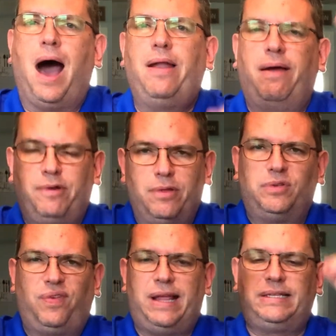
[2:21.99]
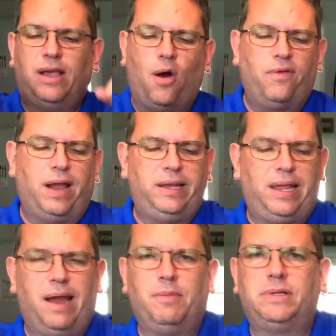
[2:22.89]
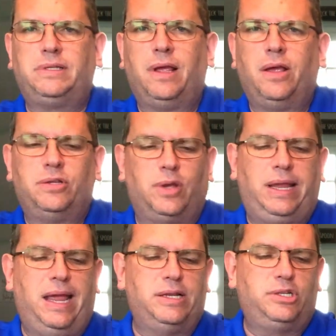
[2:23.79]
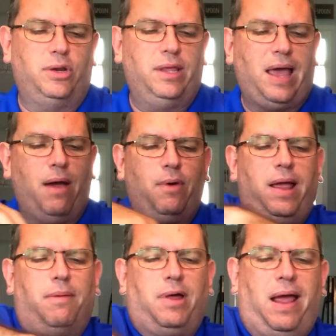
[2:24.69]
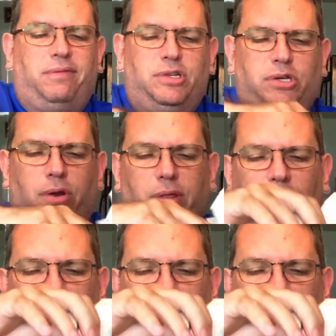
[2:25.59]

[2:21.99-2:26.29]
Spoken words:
I don't have one of those fancy overhead cameras, so I can't show you that way. I'm gonna have to show you the